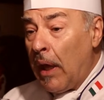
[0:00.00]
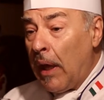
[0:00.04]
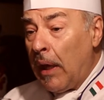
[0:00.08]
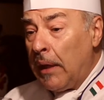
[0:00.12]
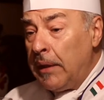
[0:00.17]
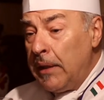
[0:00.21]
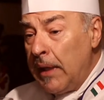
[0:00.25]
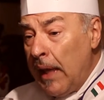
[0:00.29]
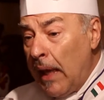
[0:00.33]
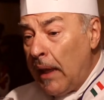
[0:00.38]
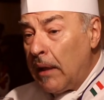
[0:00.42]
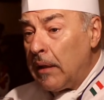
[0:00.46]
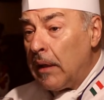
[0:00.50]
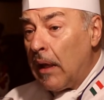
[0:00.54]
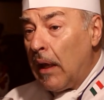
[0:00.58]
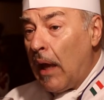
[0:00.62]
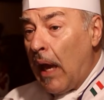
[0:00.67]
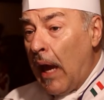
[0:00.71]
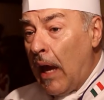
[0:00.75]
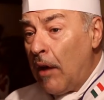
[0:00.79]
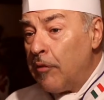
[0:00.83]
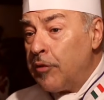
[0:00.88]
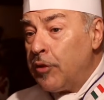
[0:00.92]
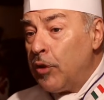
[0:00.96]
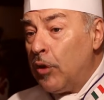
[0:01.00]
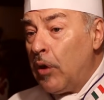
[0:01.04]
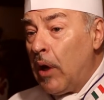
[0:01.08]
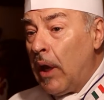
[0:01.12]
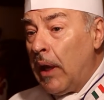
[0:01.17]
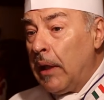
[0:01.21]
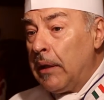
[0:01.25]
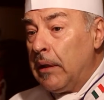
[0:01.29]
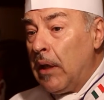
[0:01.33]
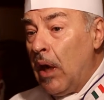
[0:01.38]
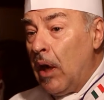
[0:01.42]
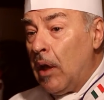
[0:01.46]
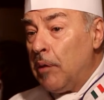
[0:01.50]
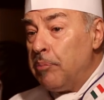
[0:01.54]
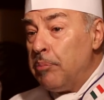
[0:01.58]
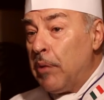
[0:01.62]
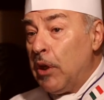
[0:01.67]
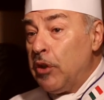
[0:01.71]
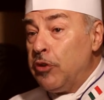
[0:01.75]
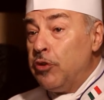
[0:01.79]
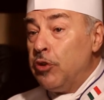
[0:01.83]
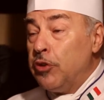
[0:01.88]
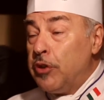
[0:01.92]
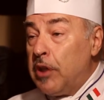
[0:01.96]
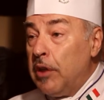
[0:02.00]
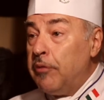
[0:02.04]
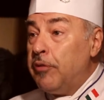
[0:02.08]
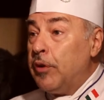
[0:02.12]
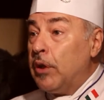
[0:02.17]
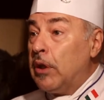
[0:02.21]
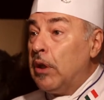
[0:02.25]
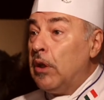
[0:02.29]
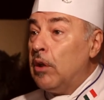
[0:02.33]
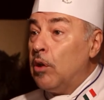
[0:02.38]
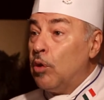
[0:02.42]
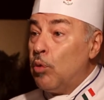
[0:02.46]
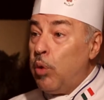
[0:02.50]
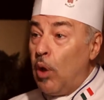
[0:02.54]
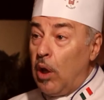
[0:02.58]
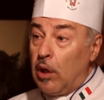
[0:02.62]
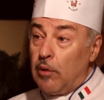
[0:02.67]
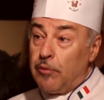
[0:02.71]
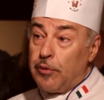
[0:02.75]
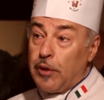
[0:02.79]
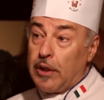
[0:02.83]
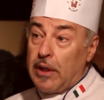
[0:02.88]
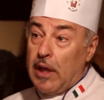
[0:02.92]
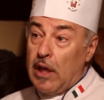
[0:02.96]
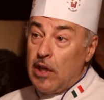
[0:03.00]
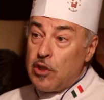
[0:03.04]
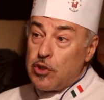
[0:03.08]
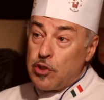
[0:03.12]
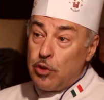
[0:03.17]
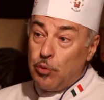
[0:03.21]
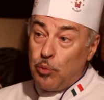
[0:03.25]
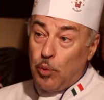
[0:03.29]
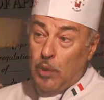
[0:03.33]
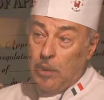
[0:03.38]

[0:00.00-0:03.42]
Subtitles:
And yet, after I got my certificate of qualification,